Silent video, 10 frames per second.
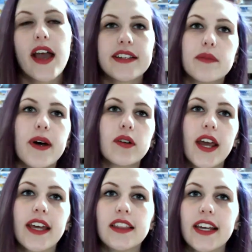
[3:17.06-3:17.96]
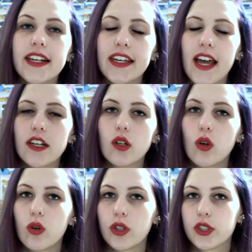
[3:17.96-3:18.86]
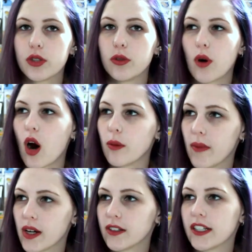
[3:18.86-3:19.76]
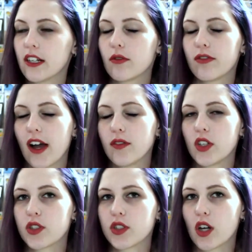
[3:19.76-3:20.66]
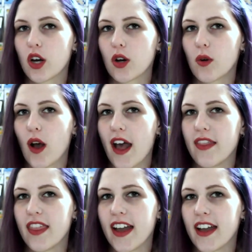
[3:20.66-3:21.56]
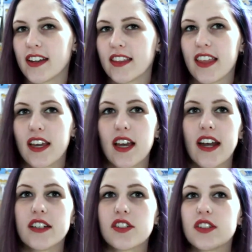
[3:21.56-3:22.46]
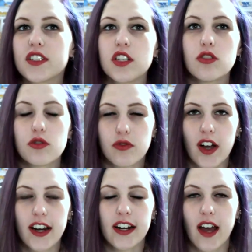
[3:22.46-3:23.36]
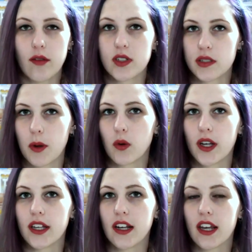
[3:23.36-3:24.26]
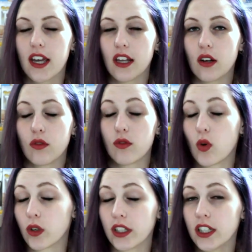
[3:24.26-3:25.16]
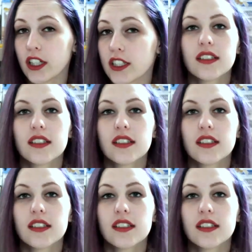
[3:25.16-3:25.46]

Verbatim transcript: It's about a lady and a lord who are married 5 years ago, and then they get into this huge fight and haven't spoken in 4 years.